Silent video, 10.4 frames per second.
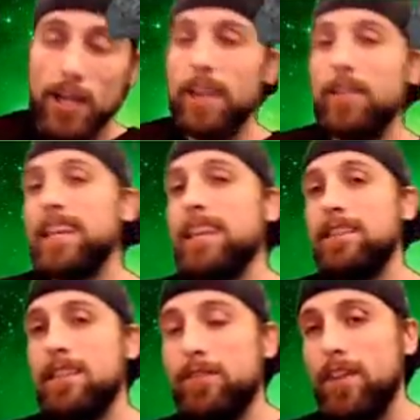And they get
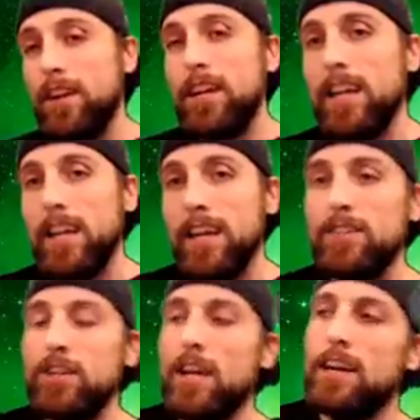into the Faraday
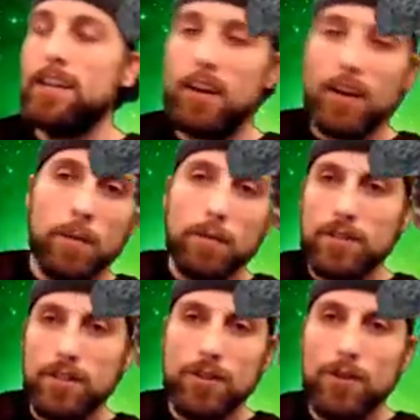cage, and they're able
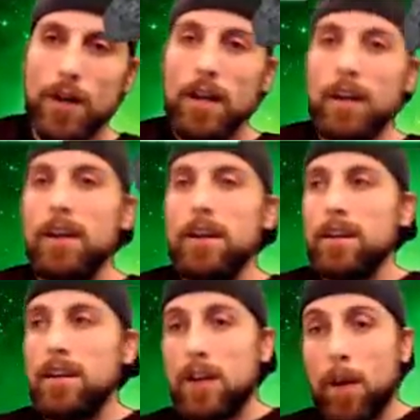to
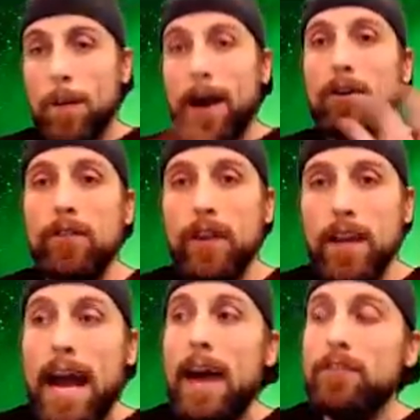come out of
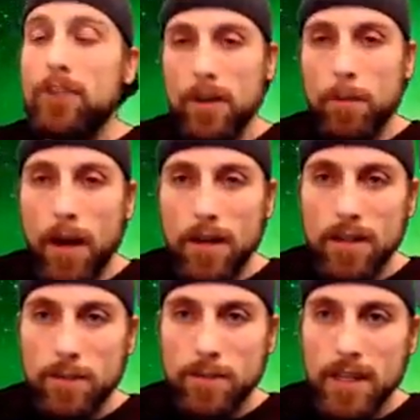it after an
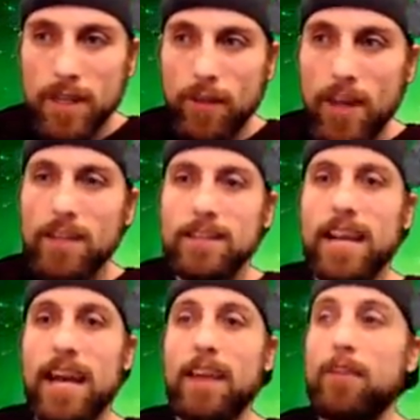apocalyptic event,
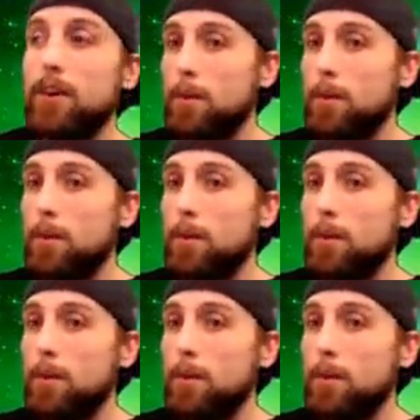and they're in a